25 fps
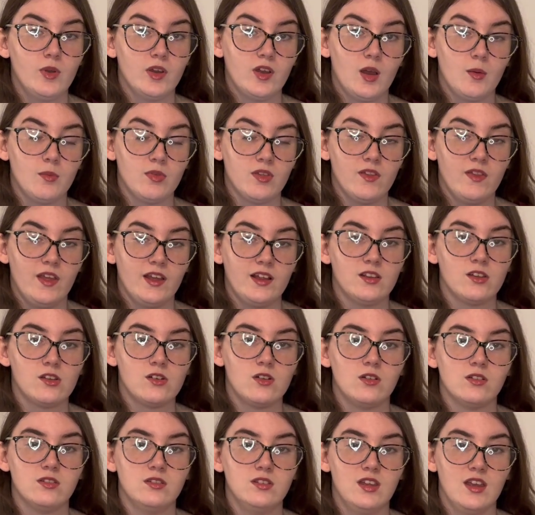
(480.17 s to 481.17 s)
It comes in like a
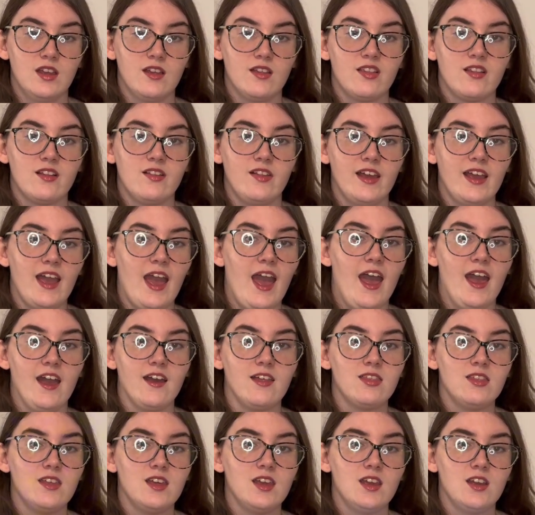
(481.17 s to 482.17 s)
little disc, like
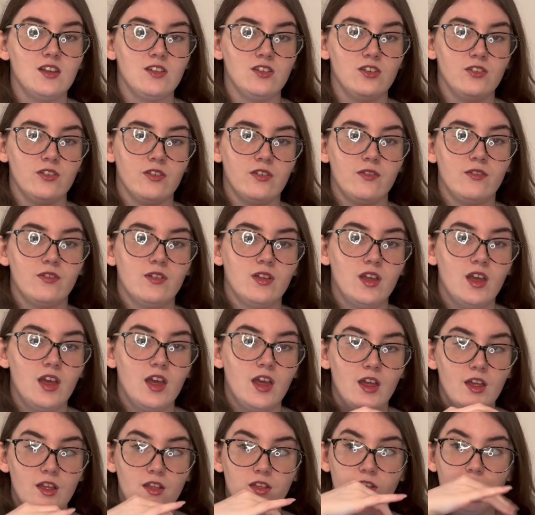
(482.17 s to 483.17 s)
egg thing, and you
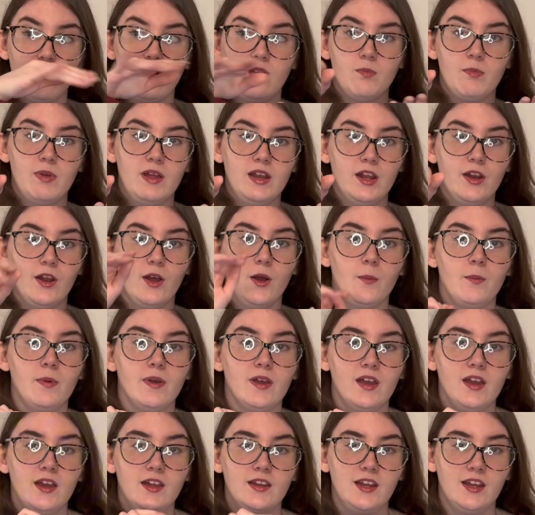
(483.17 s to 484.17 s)
spin it
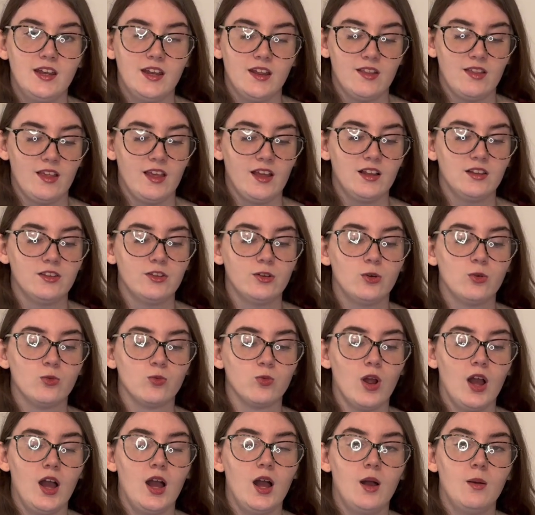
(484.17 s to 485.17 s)
open, and it's like a little
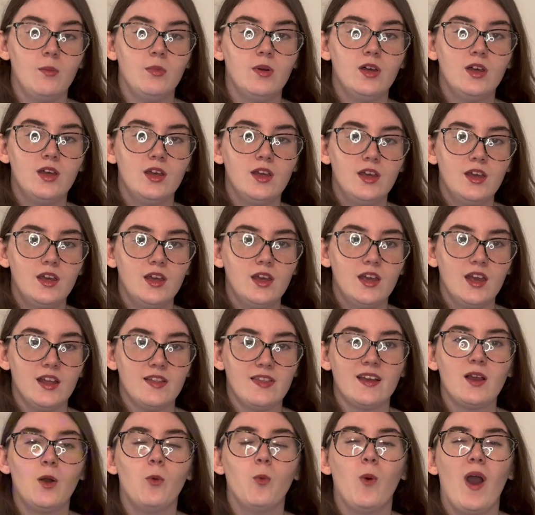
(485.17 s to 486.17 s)
rub.
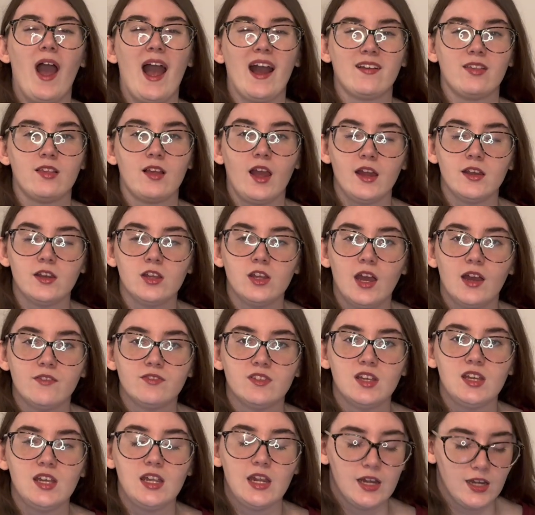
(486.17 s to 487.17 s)
It's like a wax kind of, you have
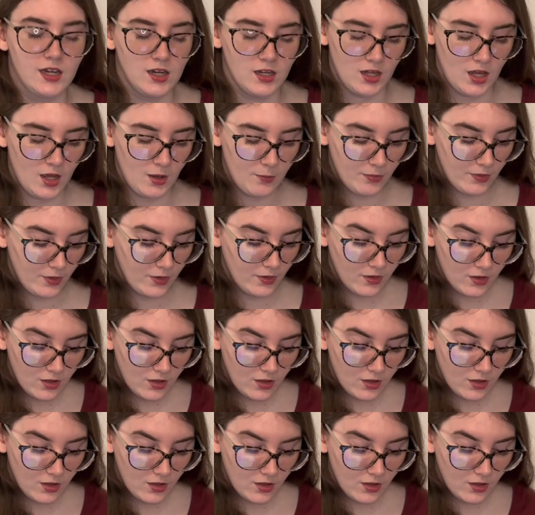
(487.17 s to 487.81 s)
to heat it up.